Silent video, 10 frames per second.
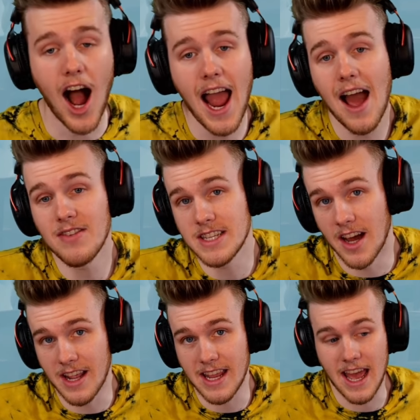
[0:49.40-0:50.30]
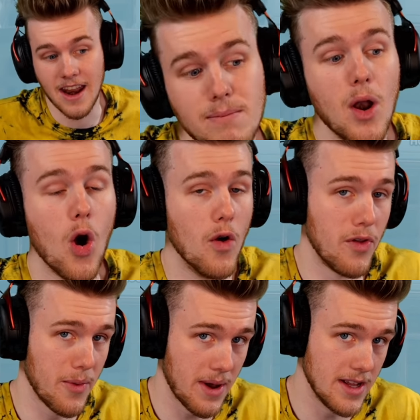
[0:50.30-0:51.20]
I haven't done it yet, but
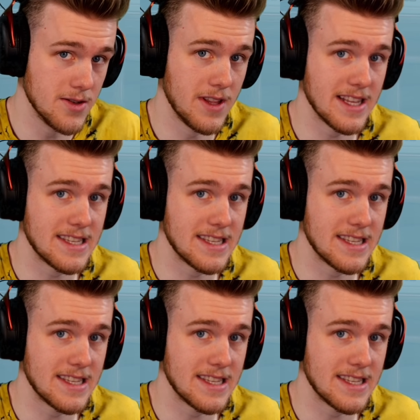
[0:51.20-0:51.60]
hopefully we're going to do that